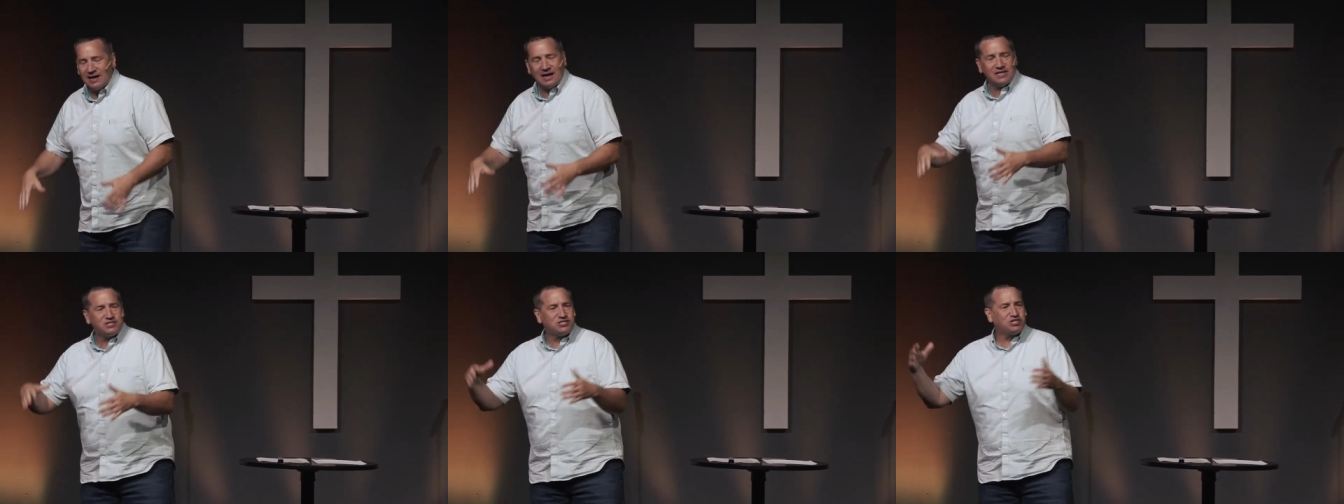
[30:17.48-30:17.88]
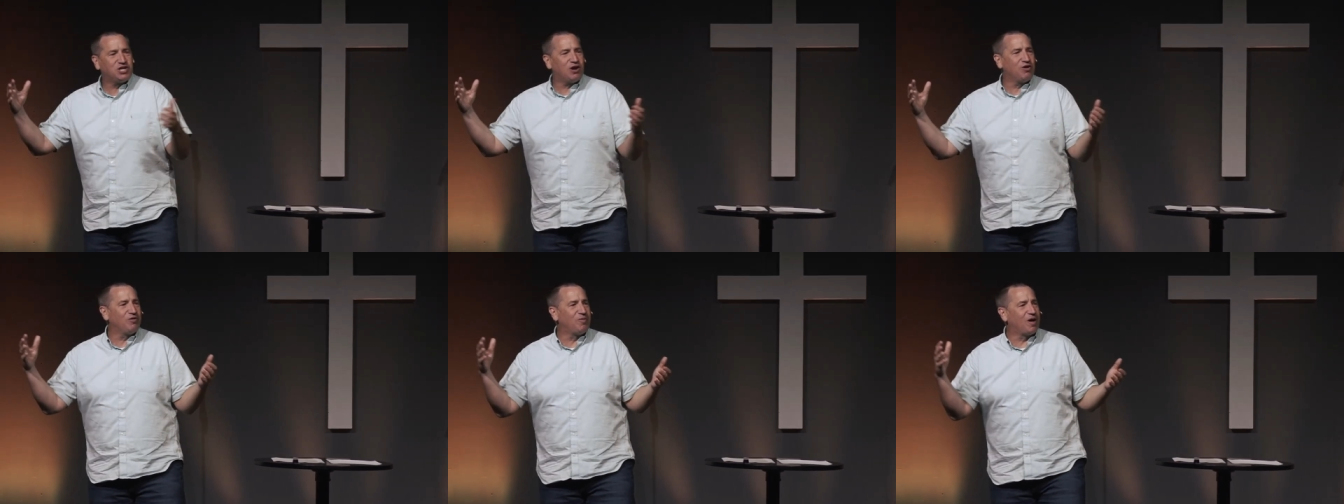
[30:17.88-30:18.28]
I,
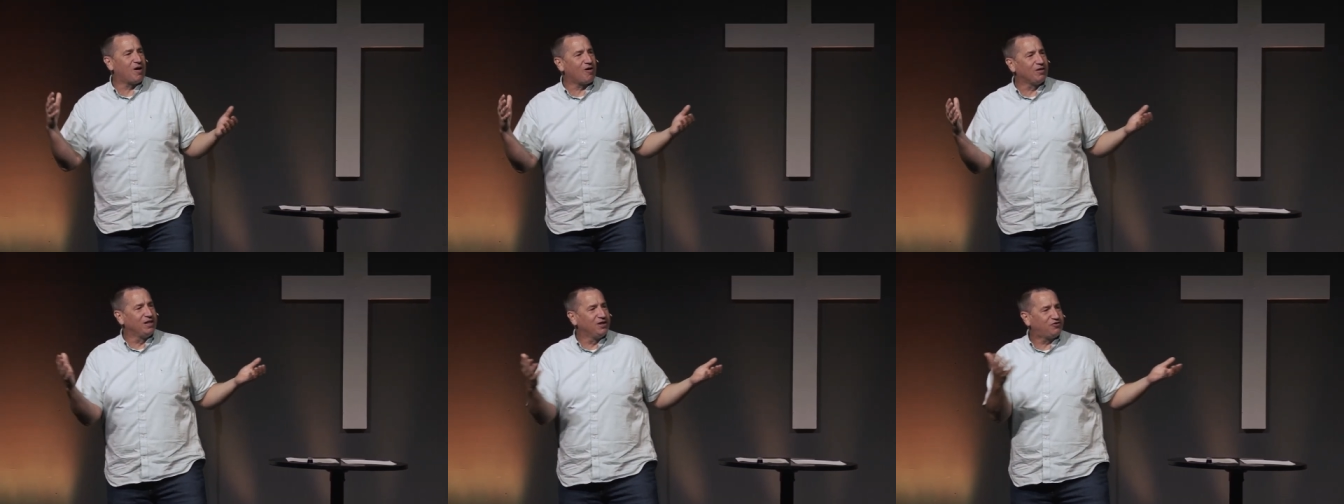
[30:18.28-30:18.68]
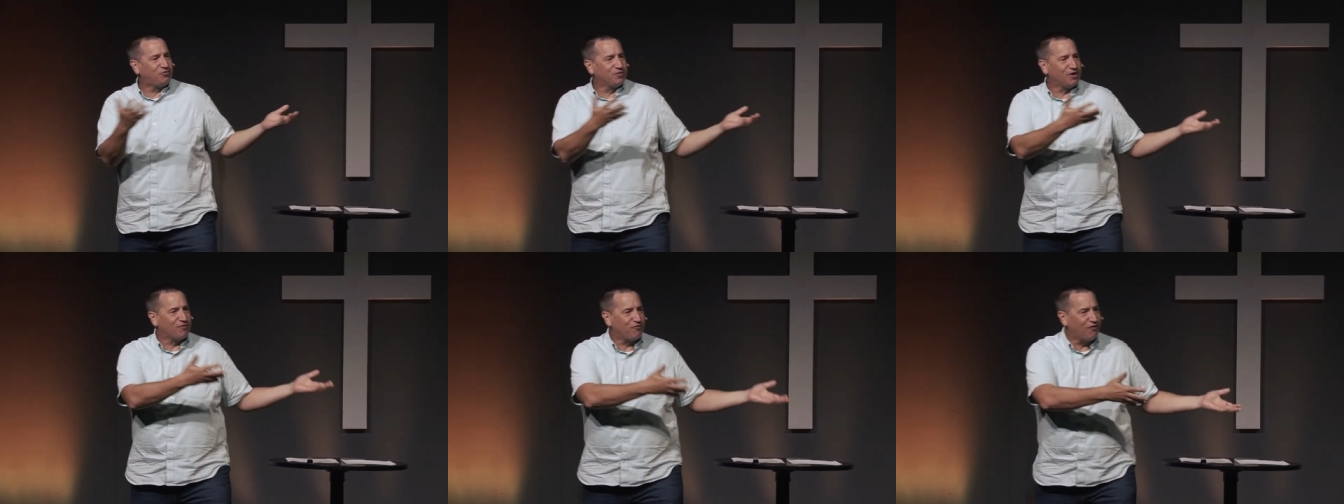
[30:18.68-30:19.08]
shared my, our list with
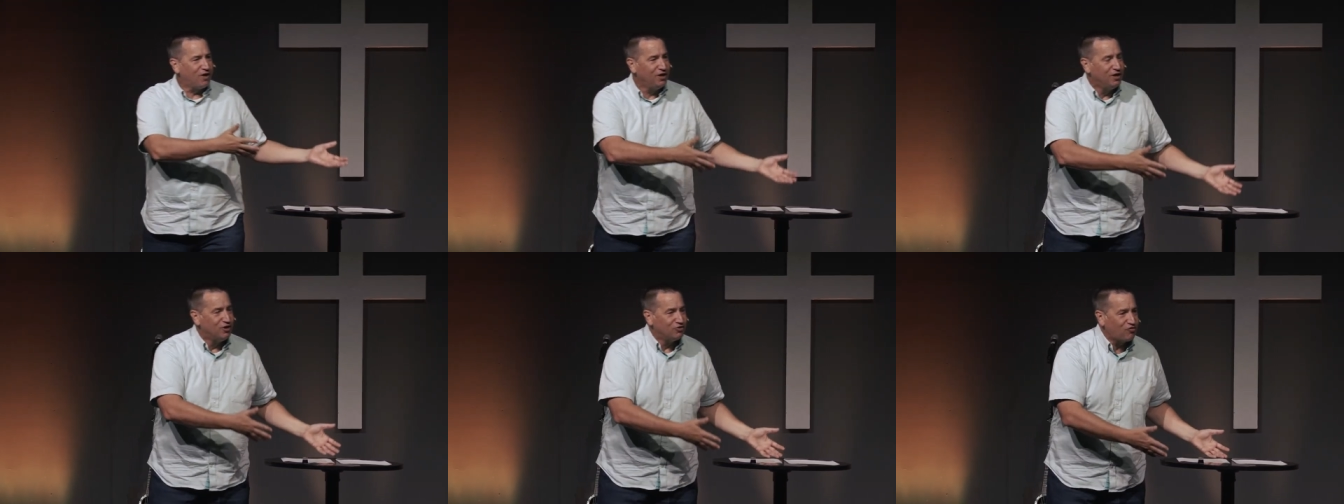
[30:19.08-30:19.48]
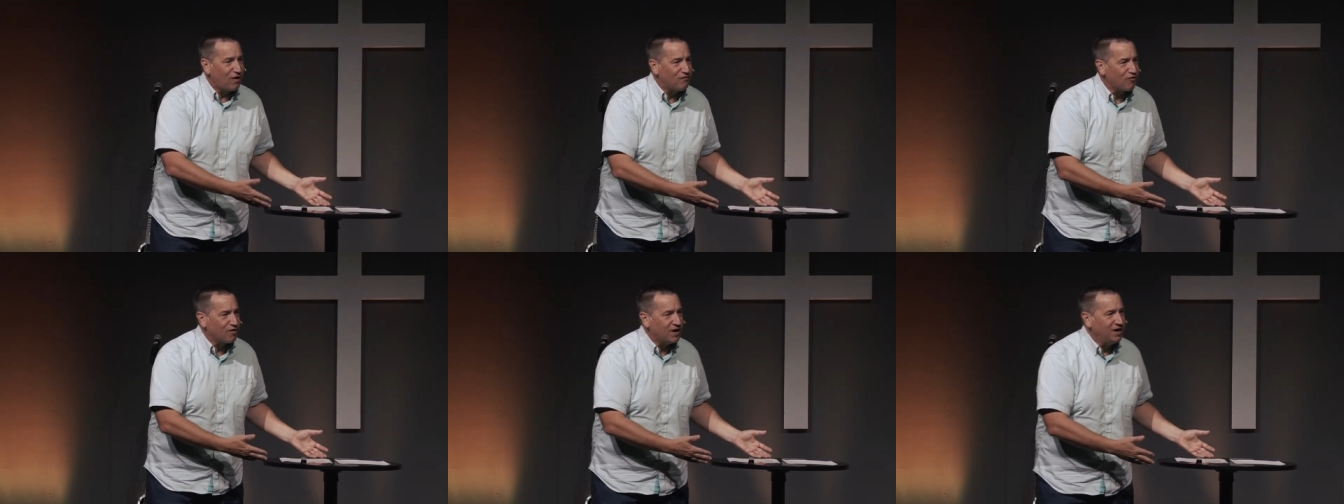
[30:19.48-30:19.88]
our friend
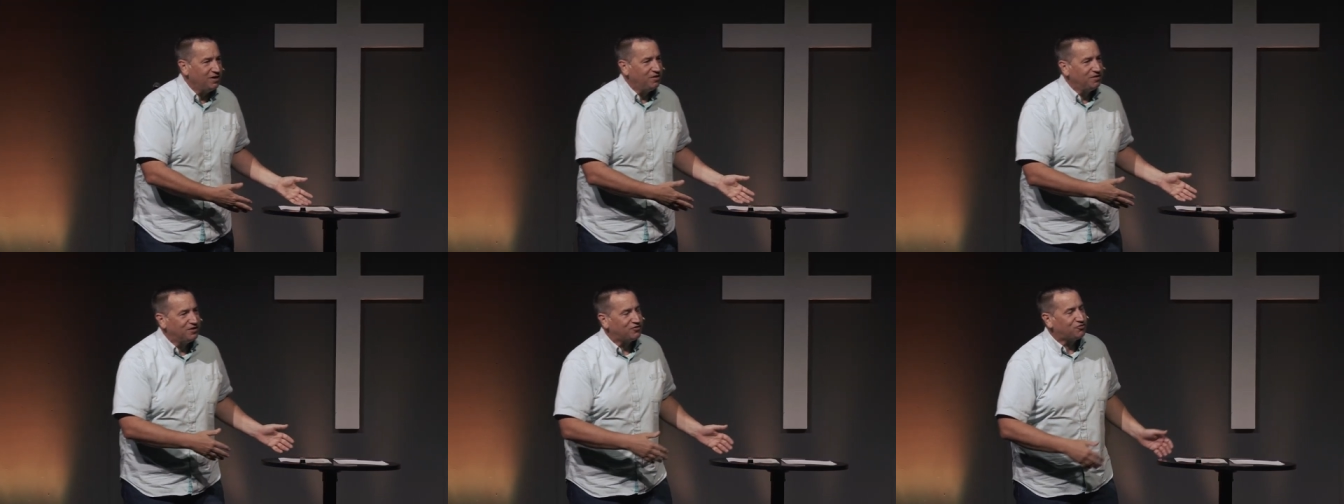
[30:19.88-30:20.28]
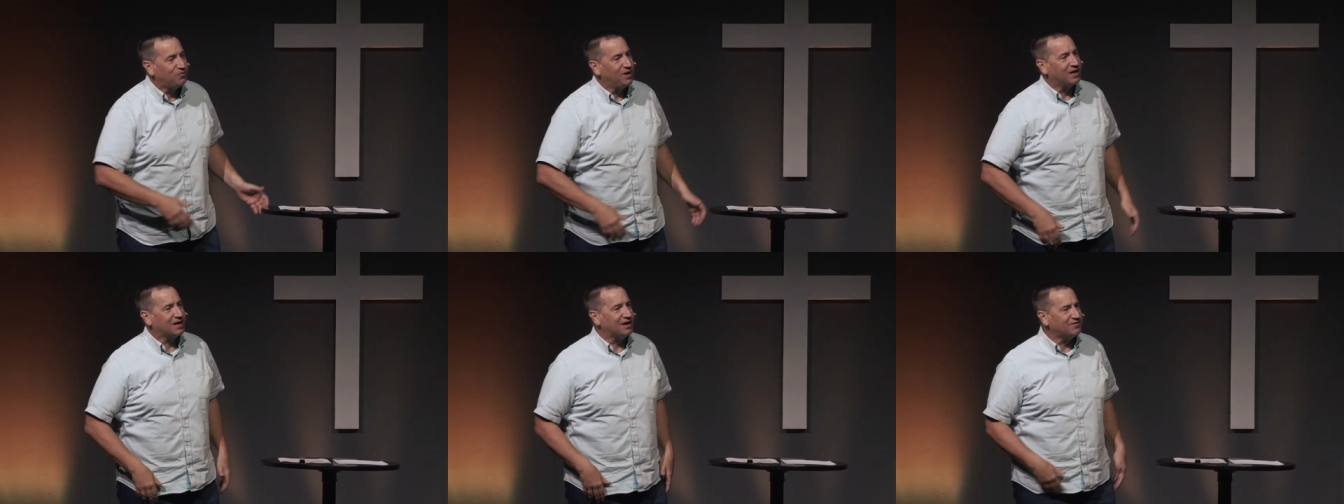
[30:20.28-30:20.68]
Trevor Hill this
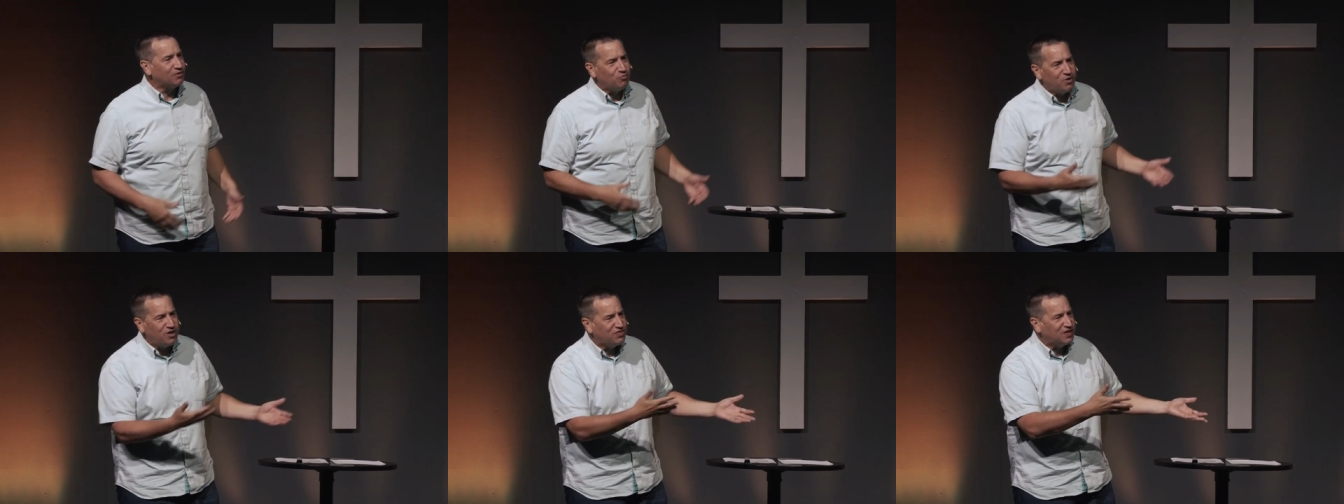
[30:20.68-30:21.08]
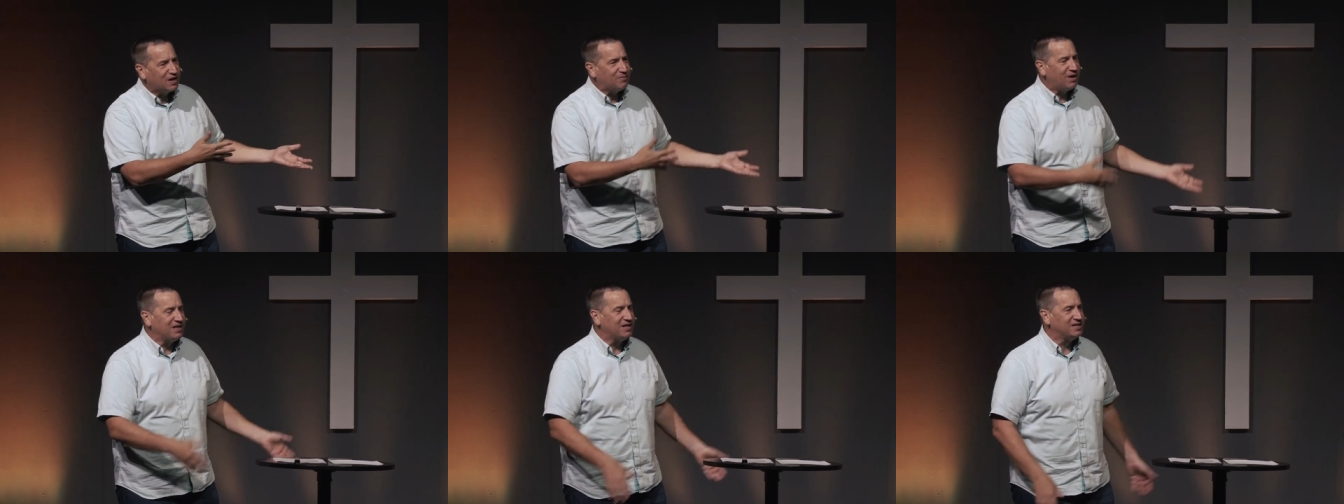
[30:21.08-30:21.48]
week, and I said, What do you think of
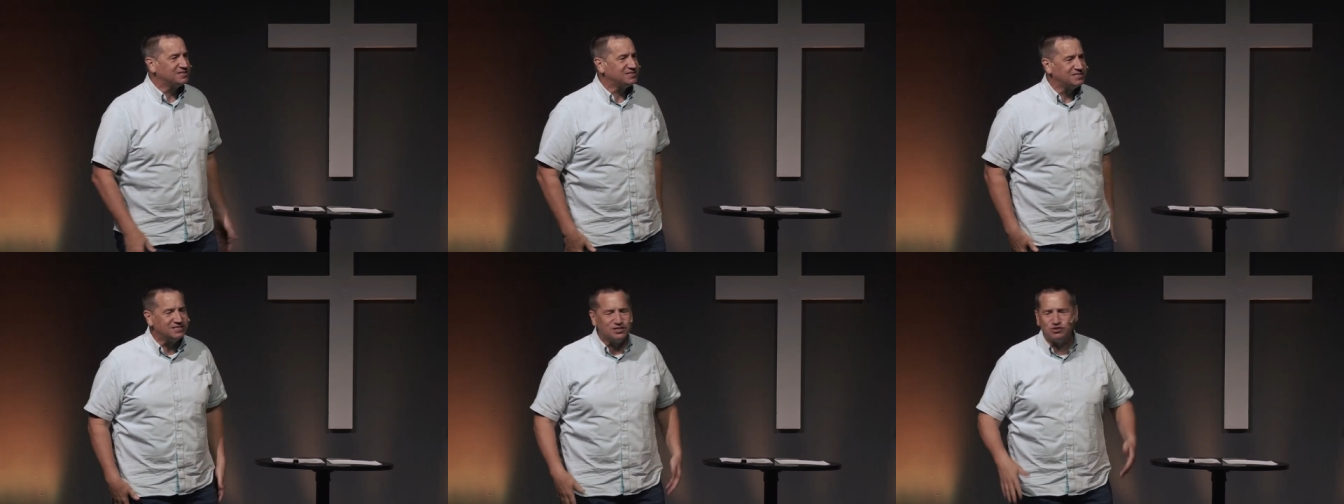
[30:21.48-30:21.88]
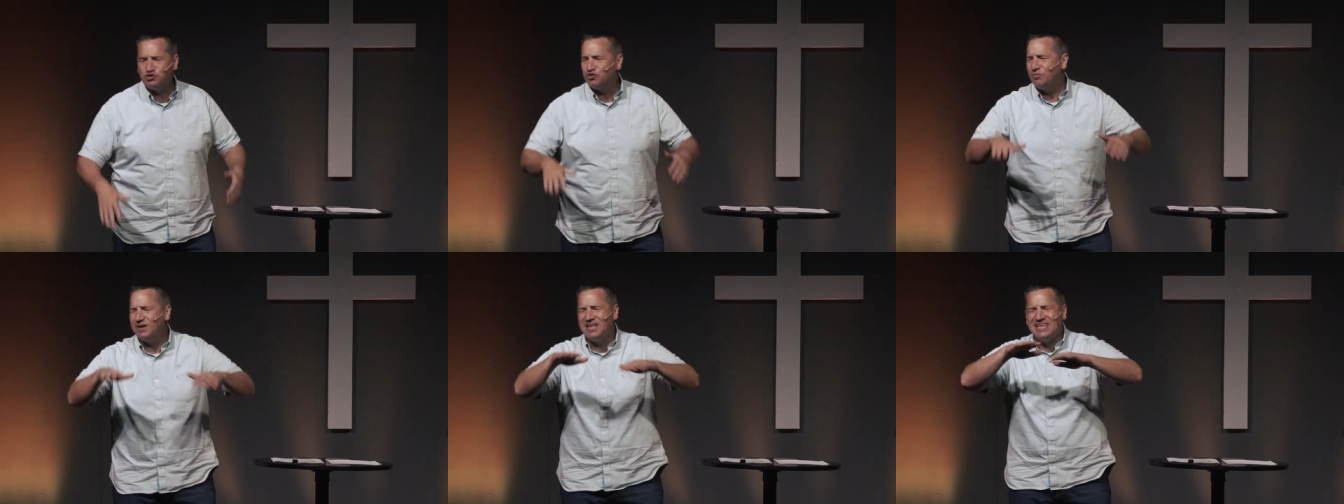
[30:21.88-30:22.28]
my list? And he said, There's
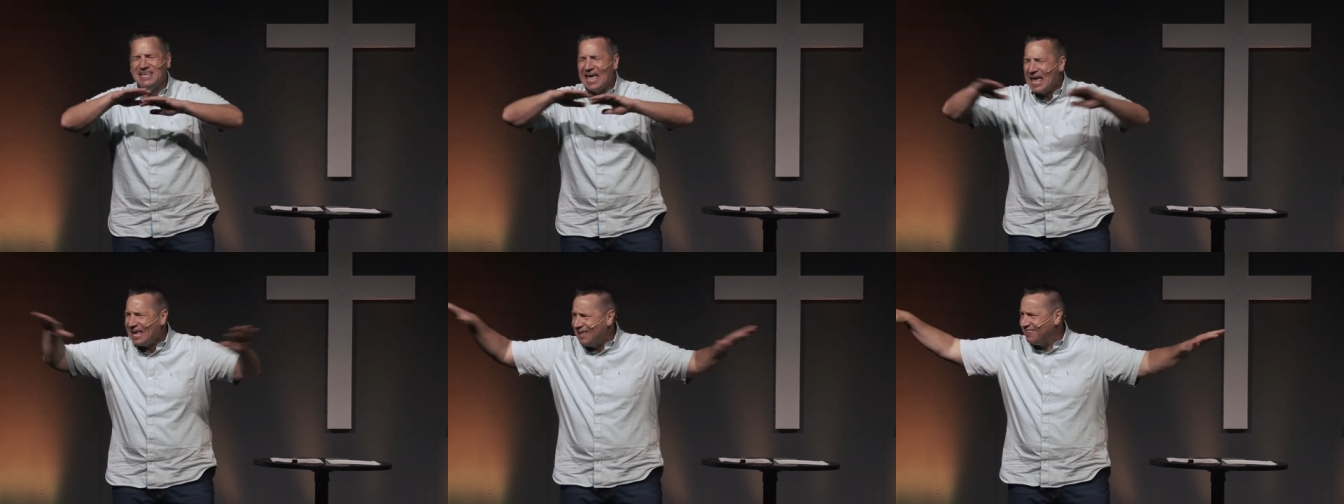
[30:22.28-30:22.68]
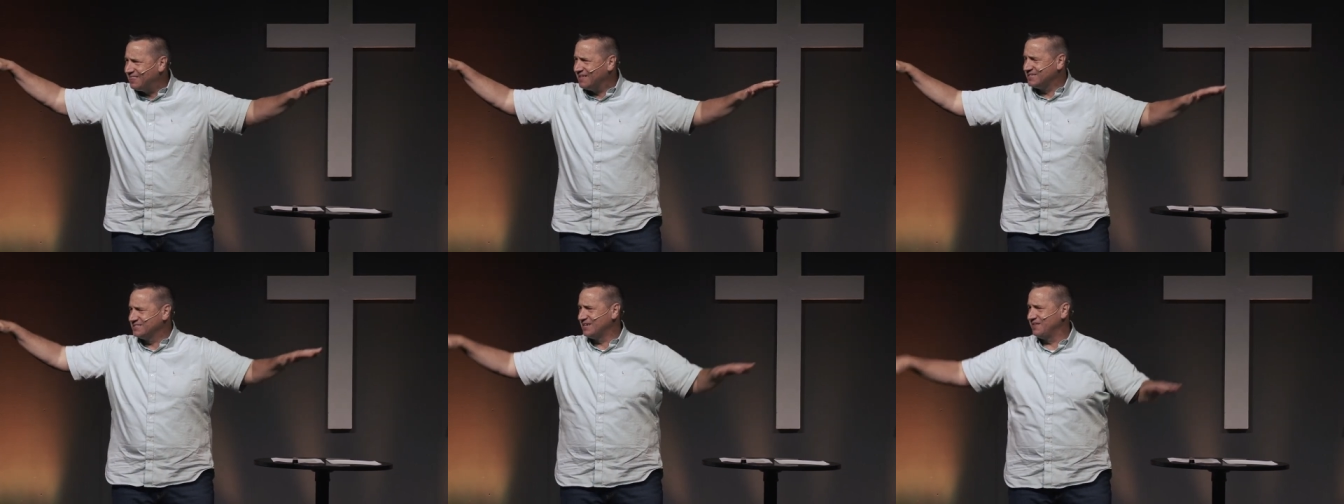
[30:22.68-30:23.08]
too many Yankee
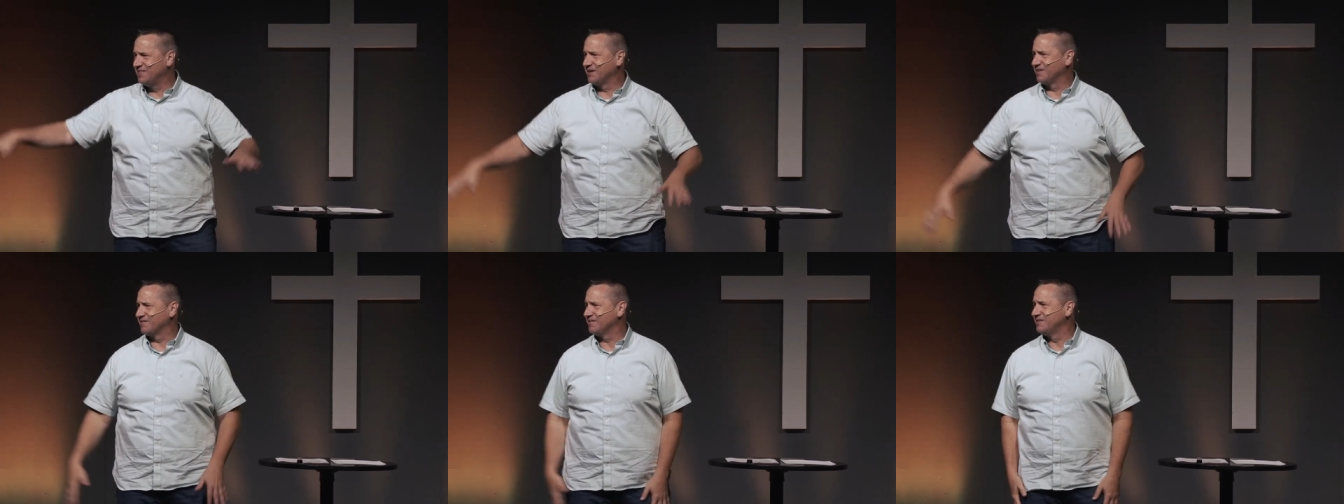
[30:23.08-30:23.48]
things on there.